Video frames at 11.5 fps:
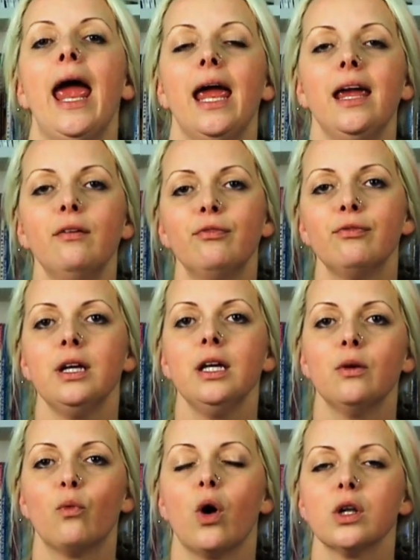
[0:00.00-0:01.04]
If we
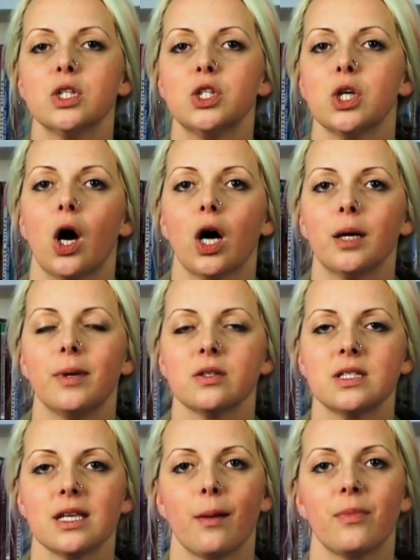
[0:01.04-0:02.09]
want to talk
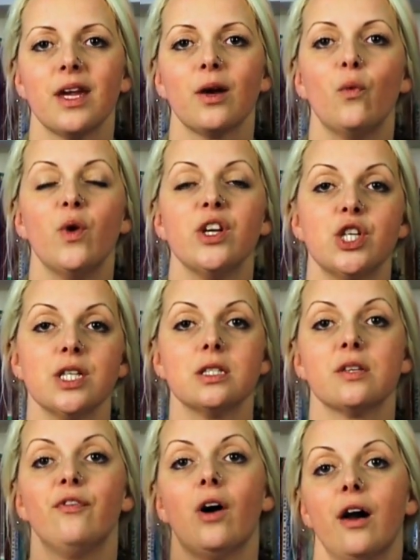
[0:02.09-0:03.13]
about something which is
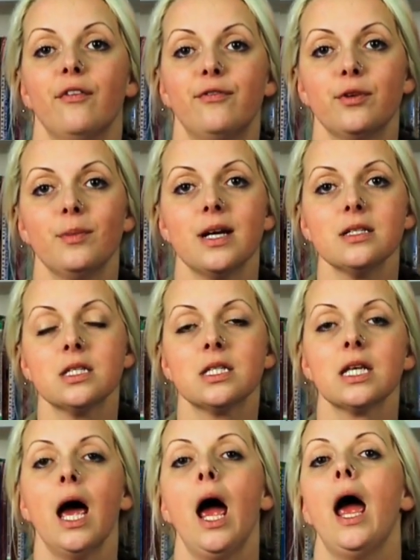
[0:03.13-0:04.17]
far from us,
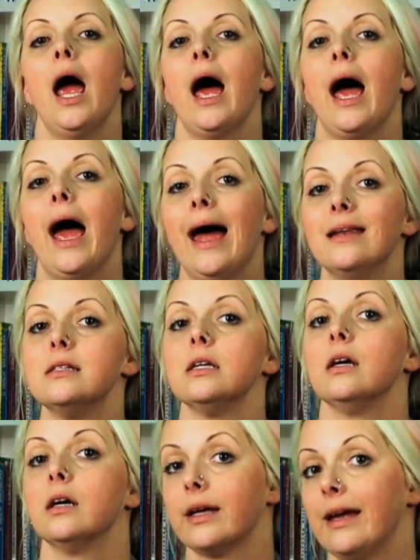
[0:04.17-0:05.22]
and
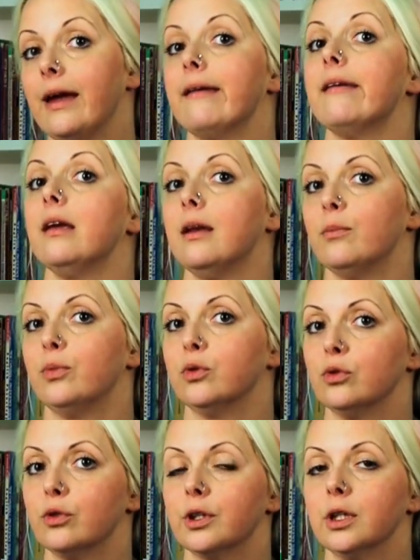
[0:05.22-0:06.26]
again in
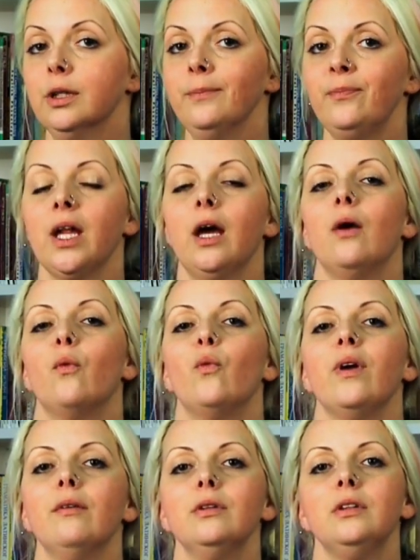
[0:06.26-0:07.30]
plural,
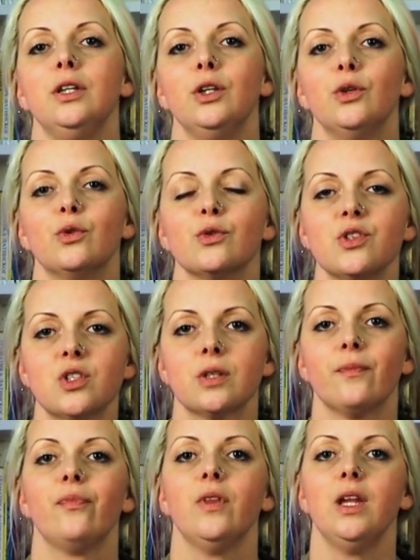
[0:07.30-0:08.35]
we will use
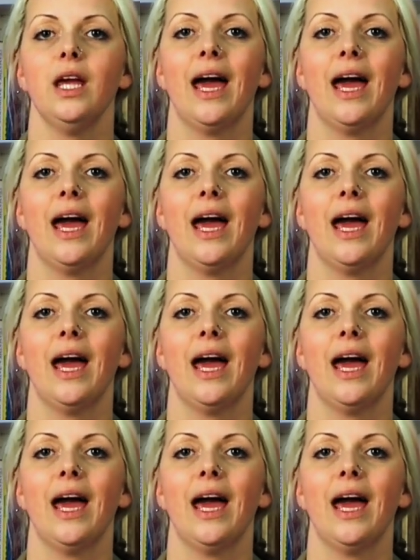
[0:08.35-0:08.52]
the